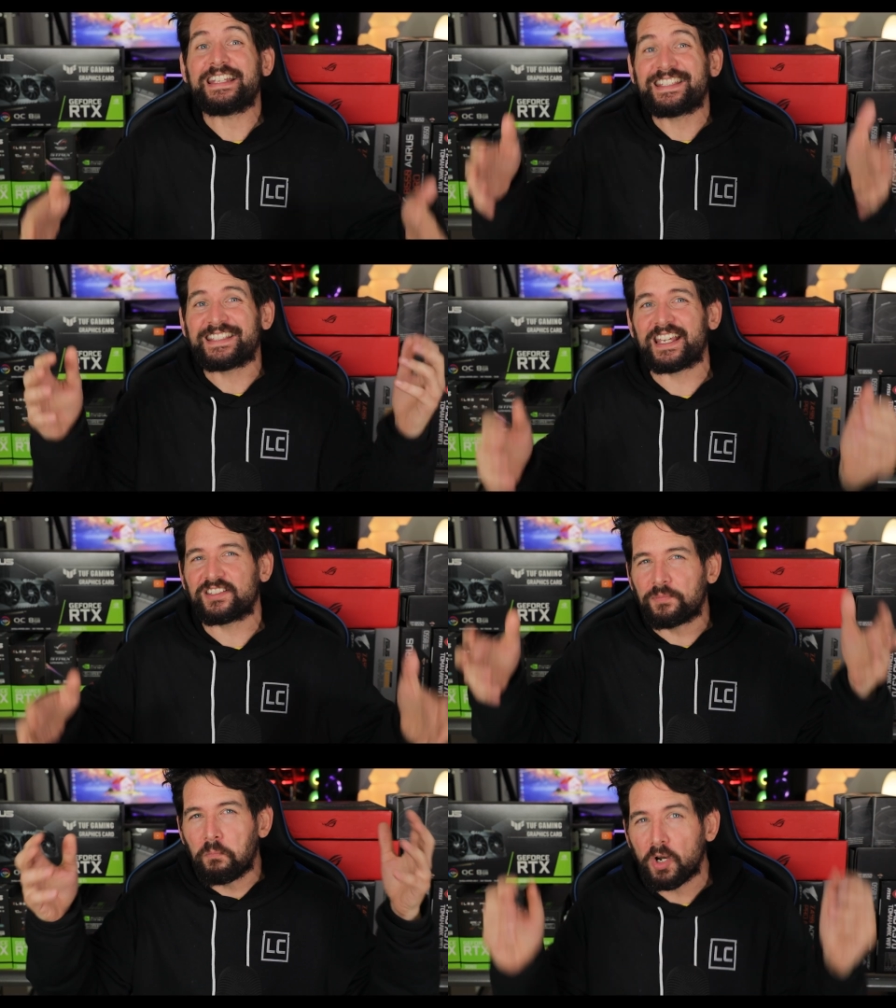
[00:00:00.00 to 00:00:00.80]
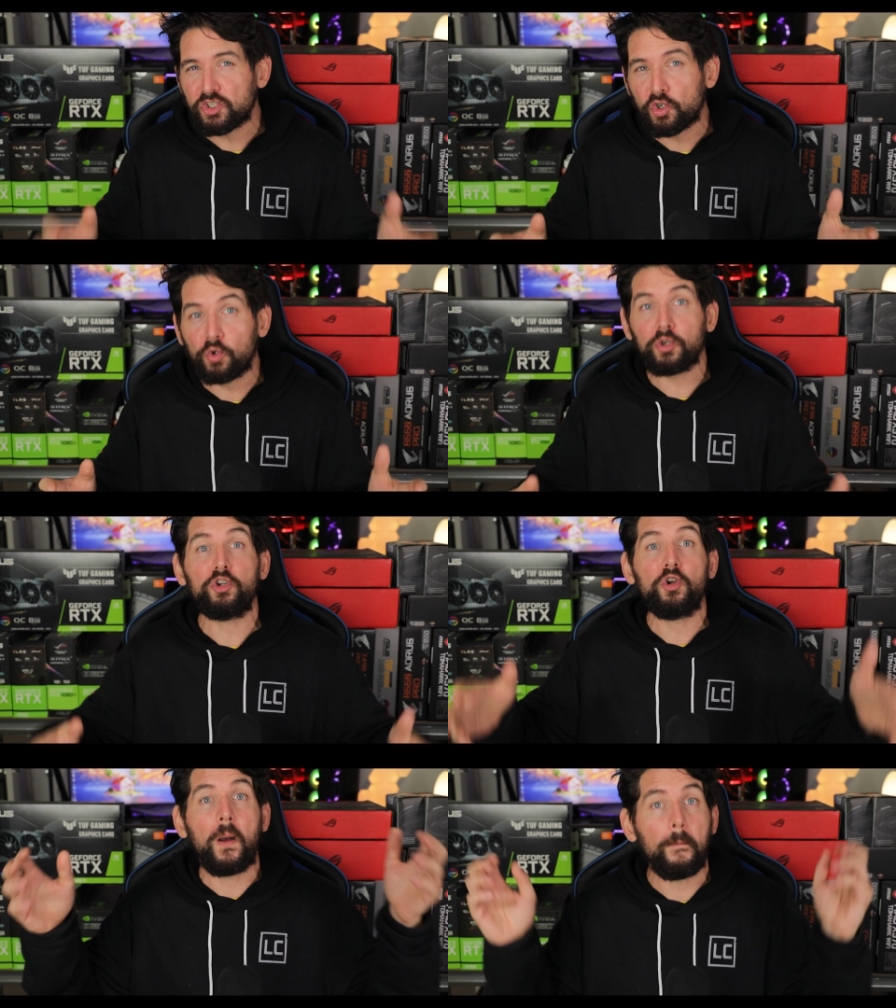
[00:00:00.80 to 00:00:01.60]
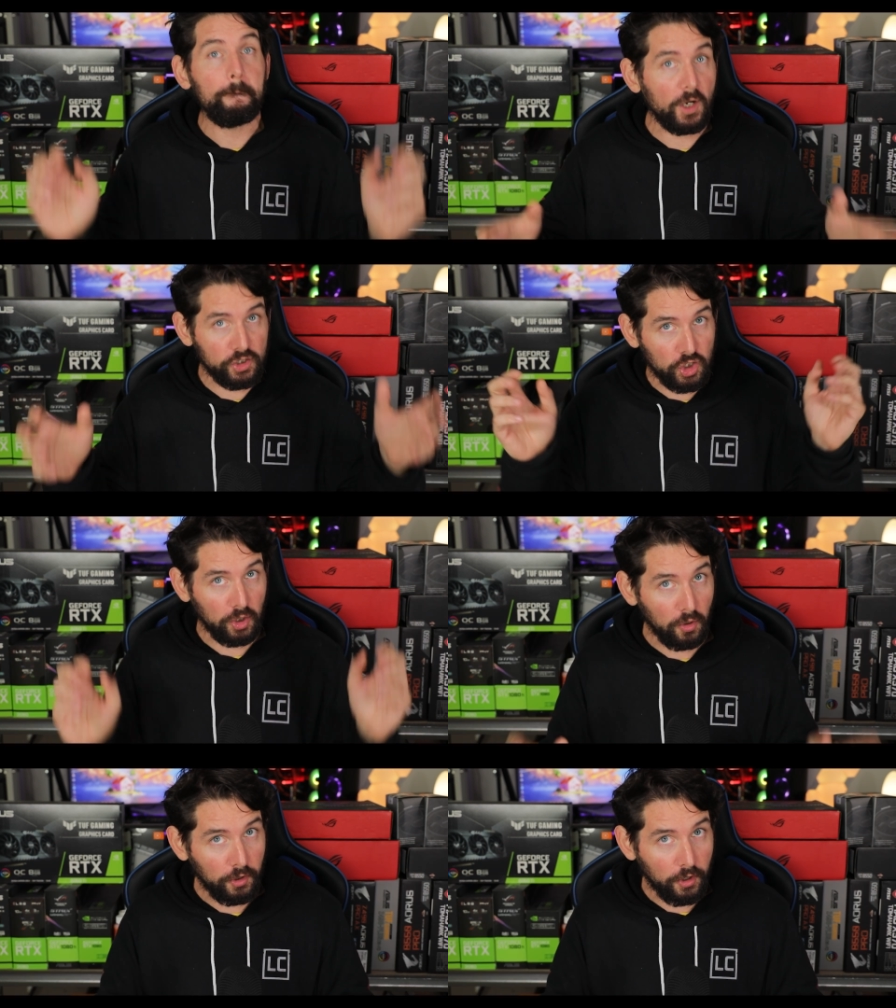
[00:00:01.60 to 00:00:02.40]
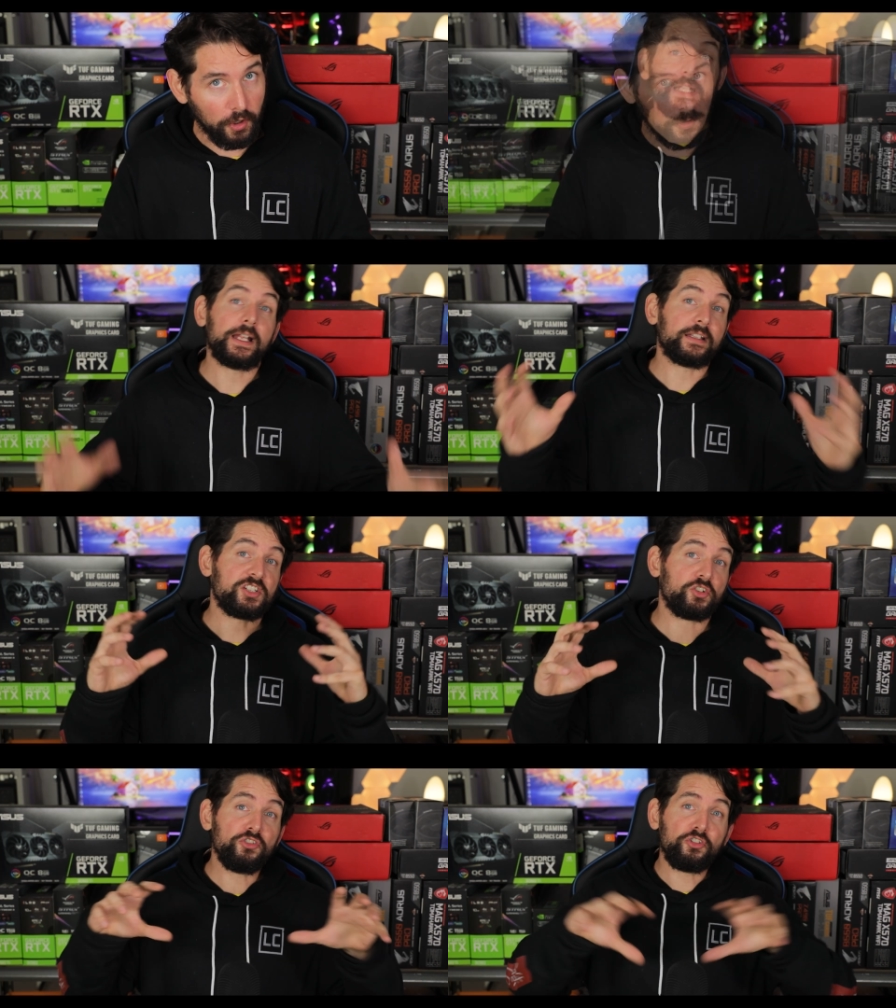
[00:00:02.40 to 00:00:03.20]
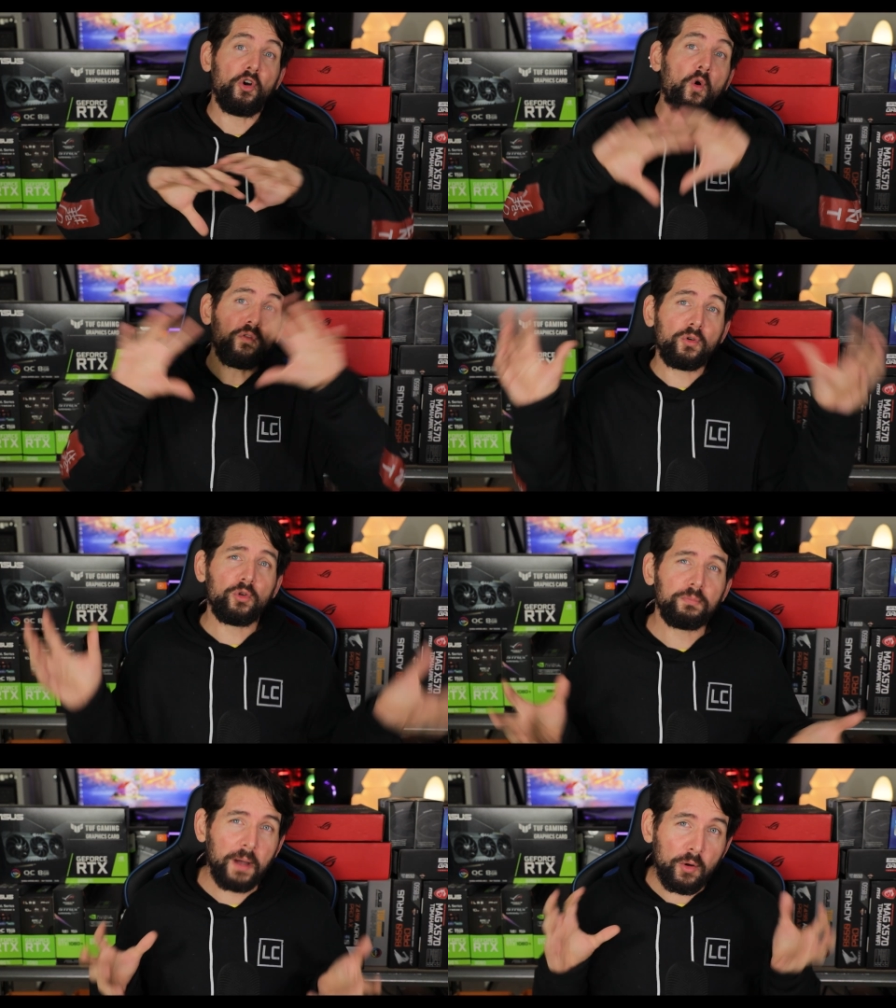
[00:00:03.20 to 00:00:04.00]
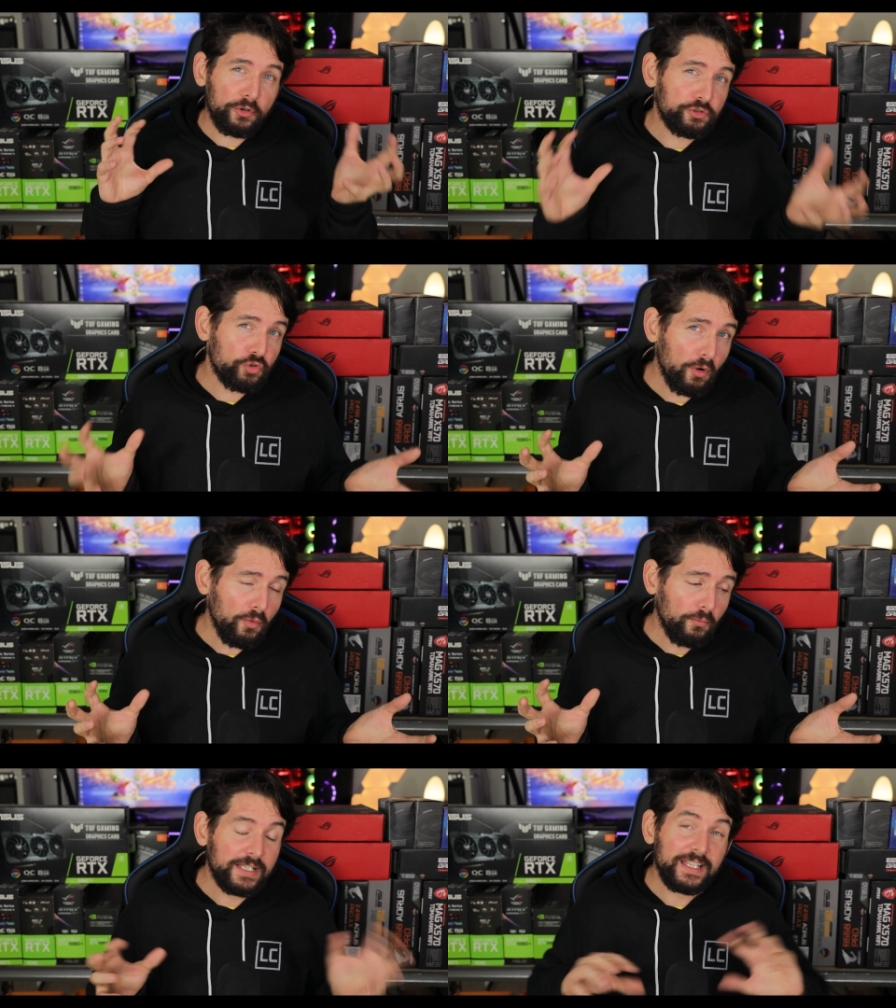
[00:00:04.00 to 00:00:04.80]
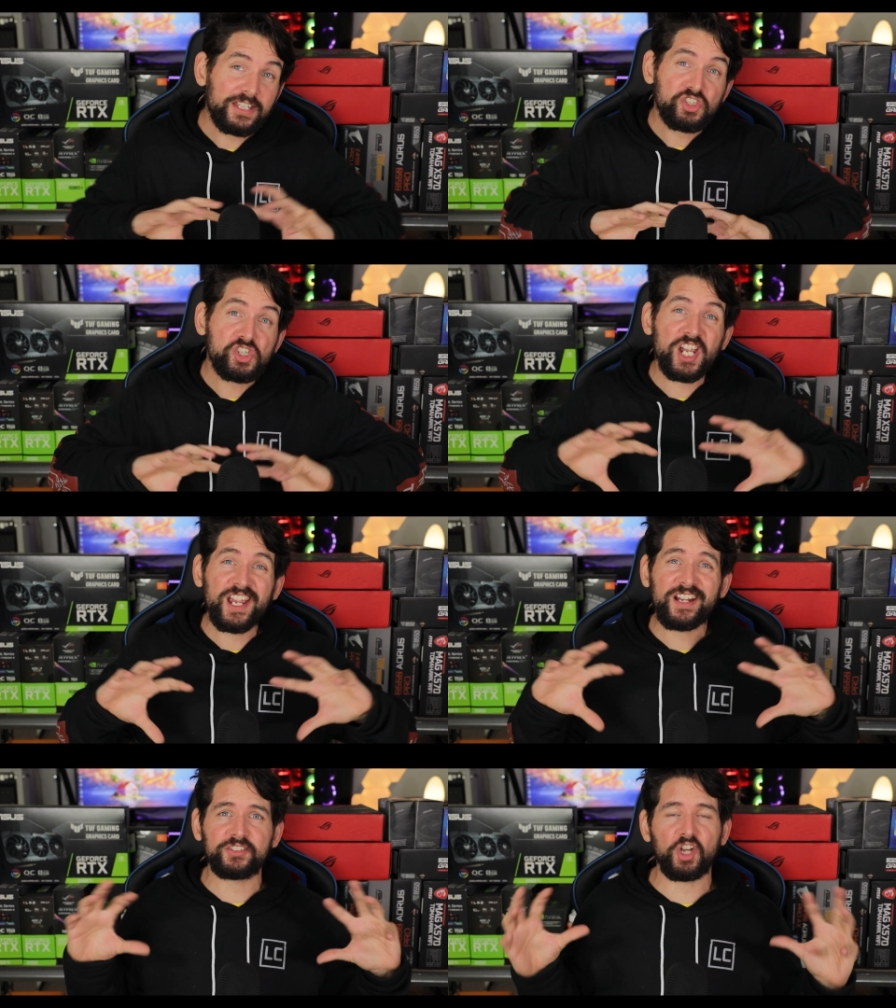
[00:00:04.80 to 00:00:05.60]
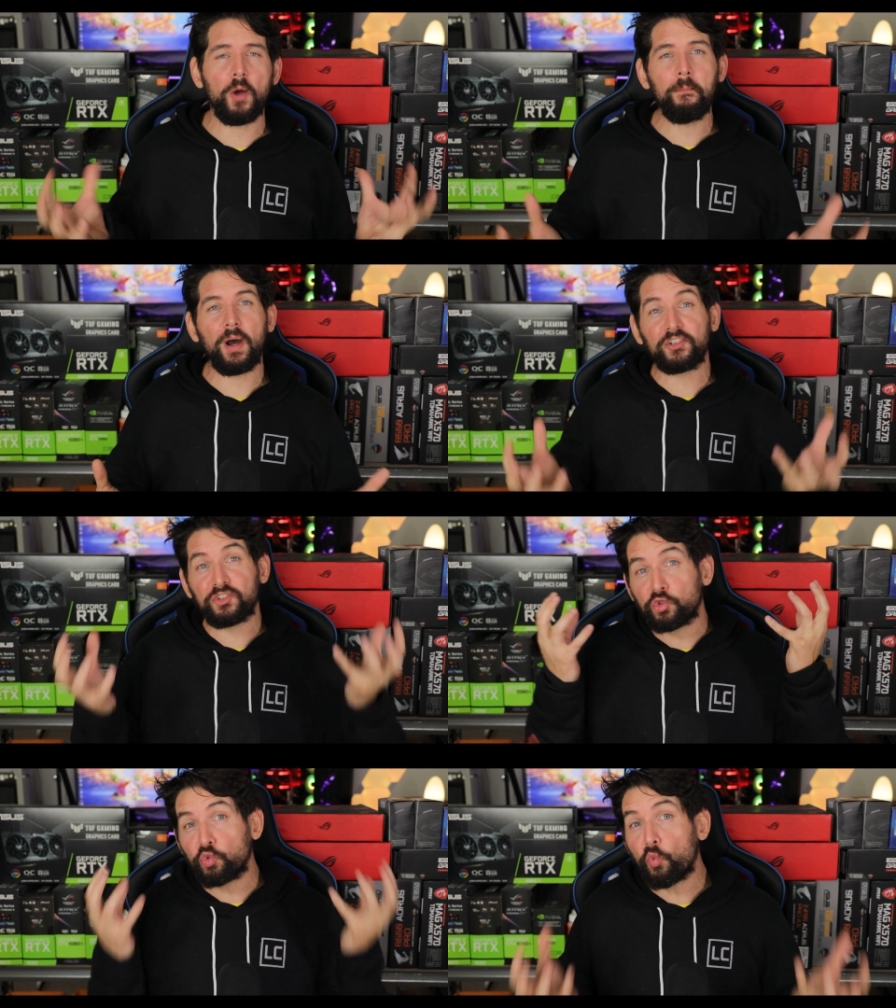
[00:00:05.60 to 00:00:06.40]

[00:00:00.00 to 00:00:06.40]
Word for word: it stays much cooler, much longer. In addition, the overall power draw is shared amongst